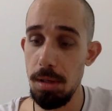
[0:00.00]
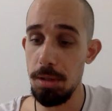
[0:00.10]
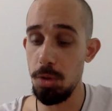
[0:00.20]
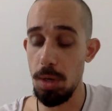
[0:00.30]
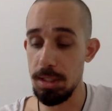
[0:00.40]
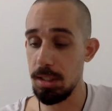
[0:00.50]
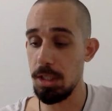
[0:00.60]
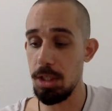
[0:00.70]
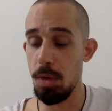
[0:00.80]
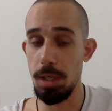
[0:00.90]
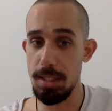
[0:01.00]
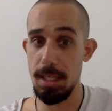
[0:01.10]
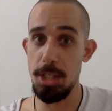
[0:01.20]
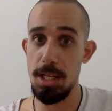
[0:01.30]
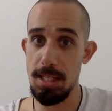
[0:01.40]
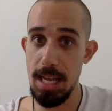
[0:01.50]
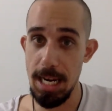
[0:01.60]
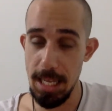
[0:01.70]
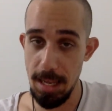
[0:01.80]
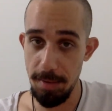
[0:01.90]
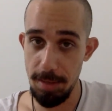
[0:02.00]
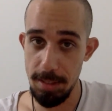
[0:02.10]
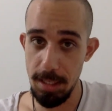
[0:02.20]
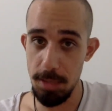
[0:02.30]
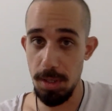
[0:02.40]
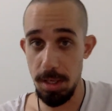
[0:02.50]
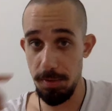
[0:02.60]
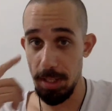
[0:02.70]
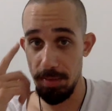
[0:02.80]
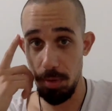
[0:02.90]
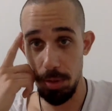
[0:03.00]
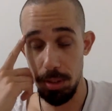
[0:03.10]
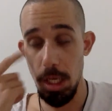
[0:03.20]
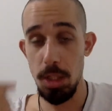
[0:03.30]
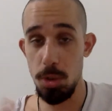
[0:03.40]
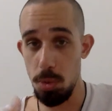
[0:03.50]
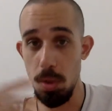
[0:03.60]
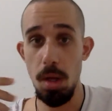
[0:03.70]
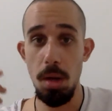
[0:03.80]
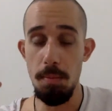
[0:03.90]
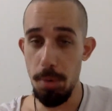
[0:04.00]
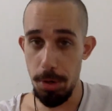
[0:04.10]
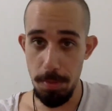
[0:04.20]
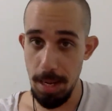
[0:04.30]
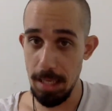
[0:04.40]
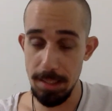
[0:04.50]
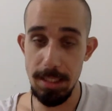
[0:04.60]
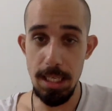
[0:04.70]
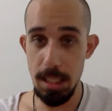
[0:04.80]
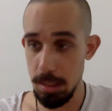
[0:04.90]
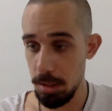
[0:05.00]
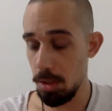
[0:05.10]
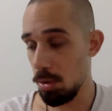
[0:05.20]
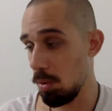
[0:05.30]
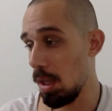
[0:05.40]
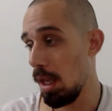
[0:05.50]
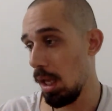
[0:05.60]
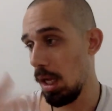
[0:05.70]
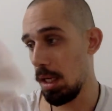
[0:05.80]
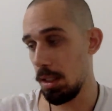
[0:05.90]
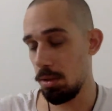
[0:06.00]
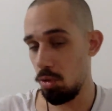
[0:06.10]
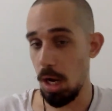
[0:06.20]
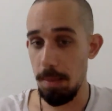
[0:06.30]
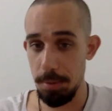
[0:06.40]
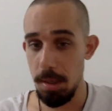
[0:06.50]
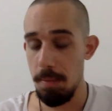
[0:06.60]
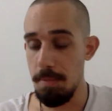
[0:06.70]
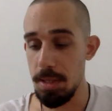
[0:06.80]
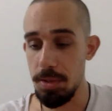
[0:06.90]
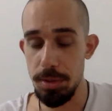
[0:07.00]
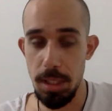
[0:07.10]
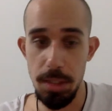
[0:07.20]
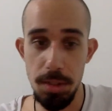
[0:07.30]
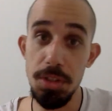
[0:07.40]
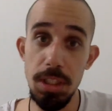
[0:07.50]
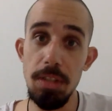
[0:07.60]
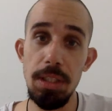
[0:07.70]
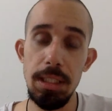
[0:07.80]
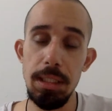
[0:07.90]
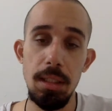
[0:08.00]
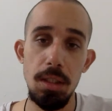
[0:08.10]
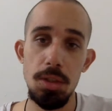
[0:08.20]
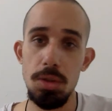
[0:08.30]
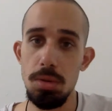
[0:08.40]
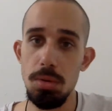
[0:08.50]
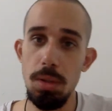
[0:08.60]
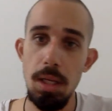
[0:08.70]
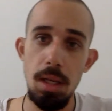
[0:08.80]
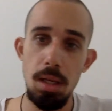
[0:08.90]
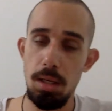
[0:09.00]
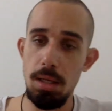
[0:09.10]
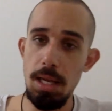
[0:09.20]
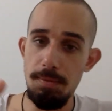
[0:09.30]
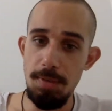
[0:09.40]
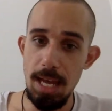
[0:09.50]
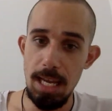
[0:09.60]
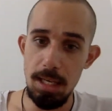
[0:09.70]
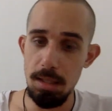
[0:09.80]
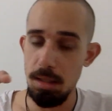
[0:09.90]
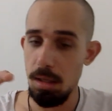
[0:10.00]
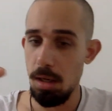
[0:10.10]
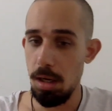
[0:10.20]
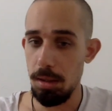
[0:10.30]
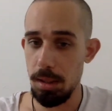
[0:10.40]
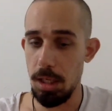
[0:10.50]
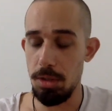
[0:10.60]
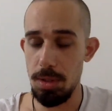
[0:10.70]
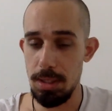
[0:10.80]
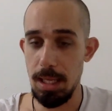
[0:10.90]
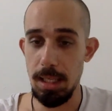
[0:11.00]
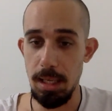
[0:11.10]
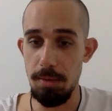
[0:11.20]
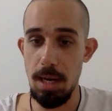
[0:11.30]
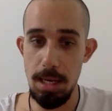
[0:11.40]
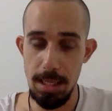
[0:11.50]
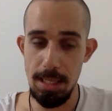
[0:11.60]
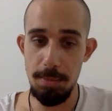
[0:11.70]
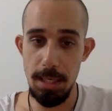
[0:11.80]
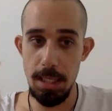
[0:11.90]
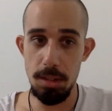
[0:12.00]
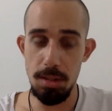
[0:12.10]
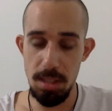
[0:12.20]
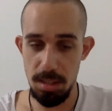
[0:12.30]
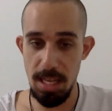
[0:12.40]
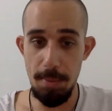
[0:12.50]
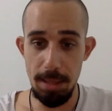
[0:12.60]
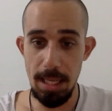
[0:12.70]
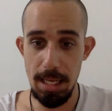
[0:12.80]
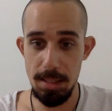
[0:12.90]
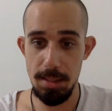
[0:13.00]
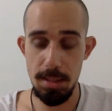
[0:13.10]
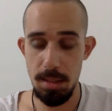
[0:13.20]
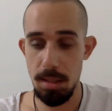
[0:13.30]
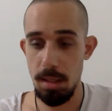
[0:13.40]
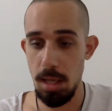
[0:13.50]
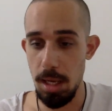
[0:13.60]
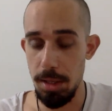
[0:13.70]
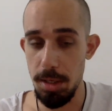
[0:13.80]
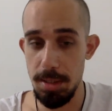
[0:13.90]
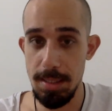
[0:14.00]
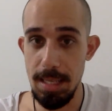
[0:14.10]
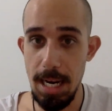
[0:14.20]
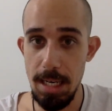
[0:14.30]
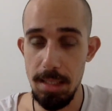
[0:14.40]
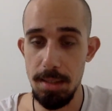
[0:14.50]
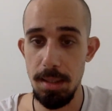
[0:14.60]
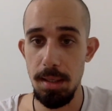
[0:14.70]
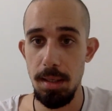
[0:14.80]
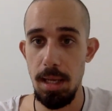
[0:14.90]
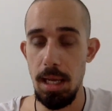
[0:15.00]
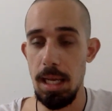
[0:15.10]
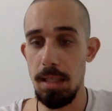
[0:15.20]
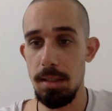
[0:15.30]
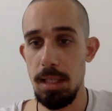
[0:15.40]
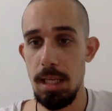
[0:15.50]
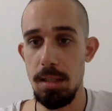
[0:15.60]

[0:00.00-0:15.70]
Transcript: join such an organization as the IDF, as the Israeli Defense Force, to murder Palestinians, to drop missiles onto Syria, to invade countries like Iran and Lebanon to destabilize their societies and